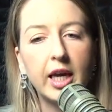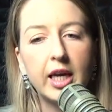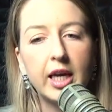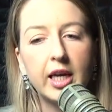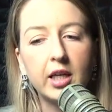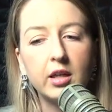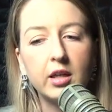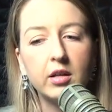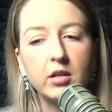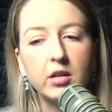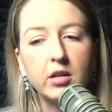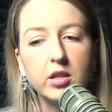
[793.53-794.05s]

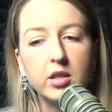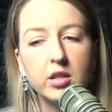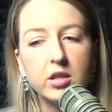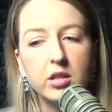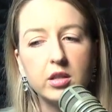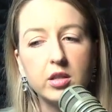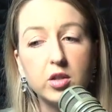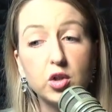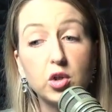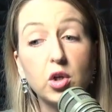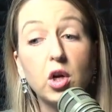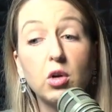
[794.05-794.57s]
And
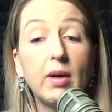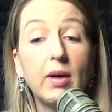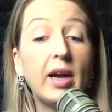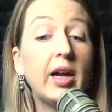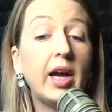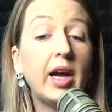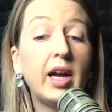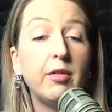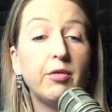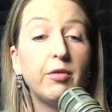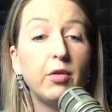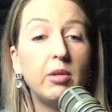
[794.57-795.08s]
Sir
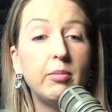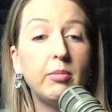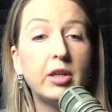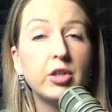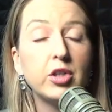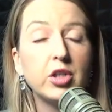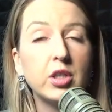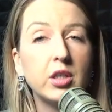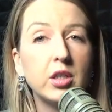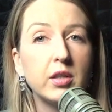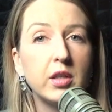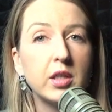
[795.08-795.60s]
Ray Avery
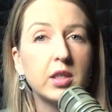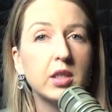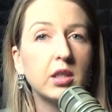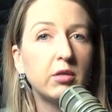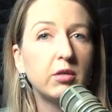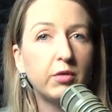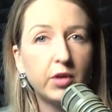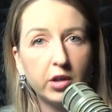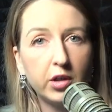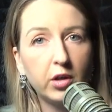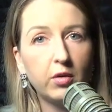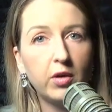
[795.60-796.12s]
mentioned this in
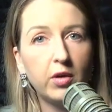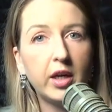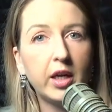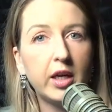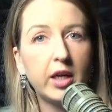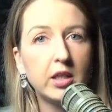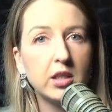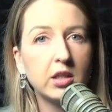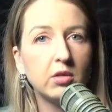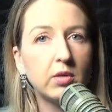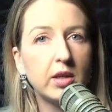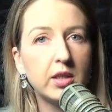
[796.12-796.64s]
a video that
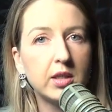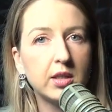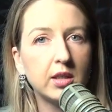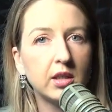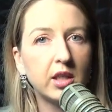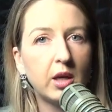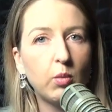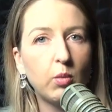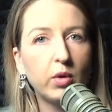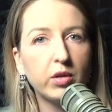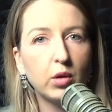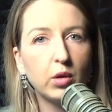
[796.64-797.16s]
he did
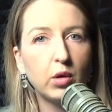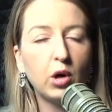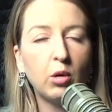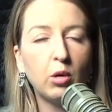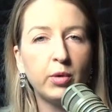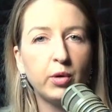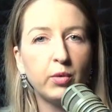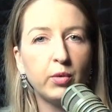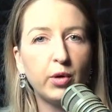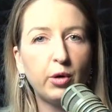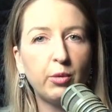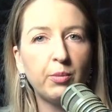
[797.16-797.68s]
recently with the
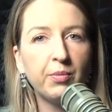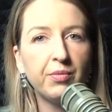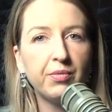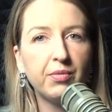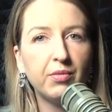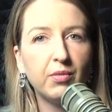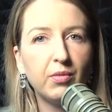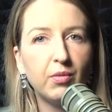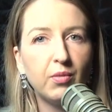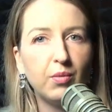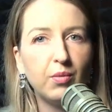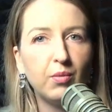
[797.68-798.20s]
Common Room.
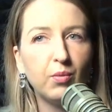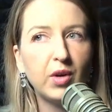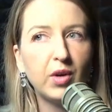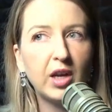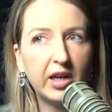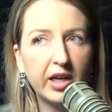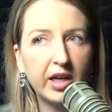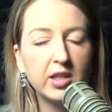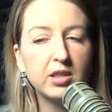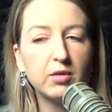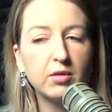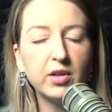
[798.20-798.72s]

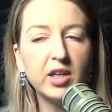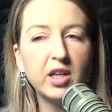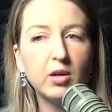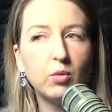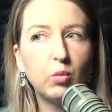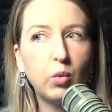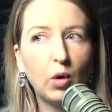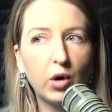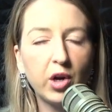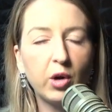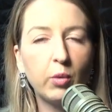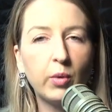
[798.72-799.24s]

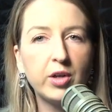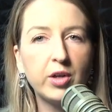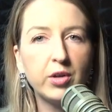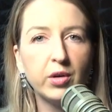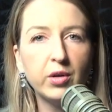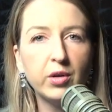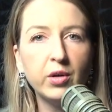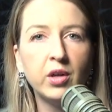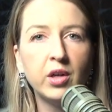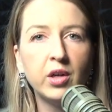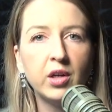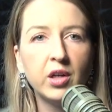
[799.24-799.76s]
Collectively, what can we
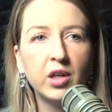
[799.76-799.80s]
do?